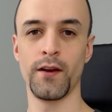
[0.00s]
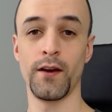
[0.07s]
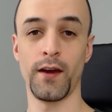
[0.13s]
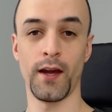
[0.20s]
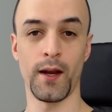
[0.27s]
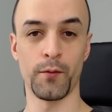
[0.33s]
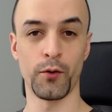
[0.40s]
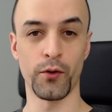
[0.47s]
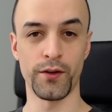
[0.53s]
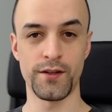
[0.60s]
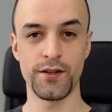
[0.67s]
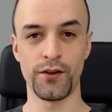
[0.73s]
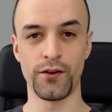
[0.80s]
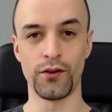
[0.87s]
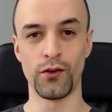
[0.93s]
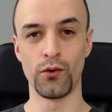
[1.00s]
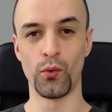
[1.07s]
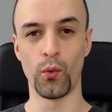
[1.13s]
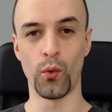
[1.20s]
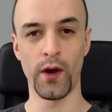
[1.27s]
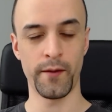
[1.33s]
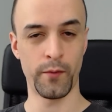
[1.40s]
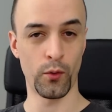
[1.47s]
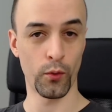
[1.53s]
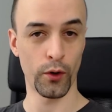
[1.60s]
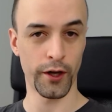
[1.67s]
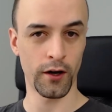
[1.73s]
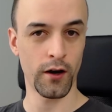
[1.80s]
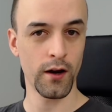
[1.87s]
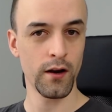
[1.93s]
and I'm going to tell you what I've been
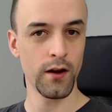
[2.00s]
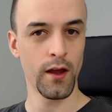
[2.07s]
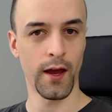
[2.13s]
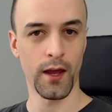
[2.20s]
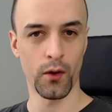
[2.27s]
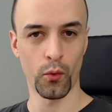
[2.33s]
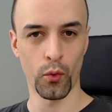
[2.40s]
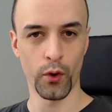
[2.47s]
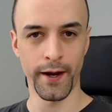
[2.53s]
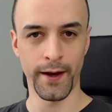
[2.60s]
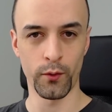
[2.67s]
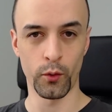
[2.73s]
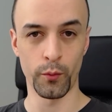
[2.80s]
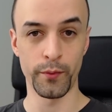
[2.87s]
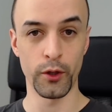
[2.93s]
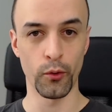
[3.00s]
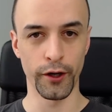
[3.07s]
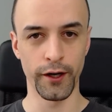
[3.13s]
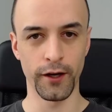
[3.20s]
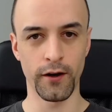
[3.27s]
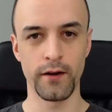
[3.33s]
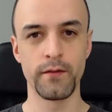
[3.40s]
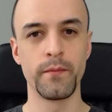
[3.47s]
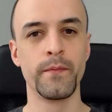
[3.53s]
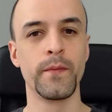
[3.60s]
working on and what I will be working on.